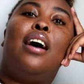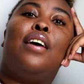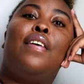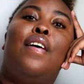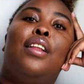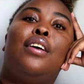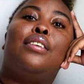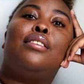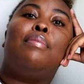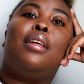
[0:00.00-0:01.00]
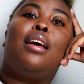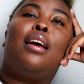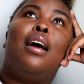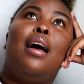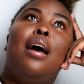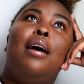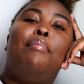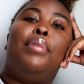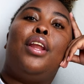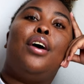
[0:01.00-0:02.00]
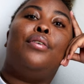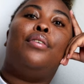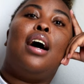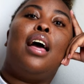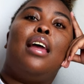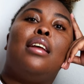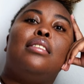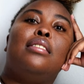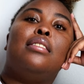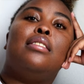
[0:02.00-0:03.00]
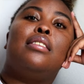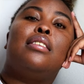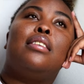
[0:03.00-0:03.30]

alcoholic or something. No, I hadn't.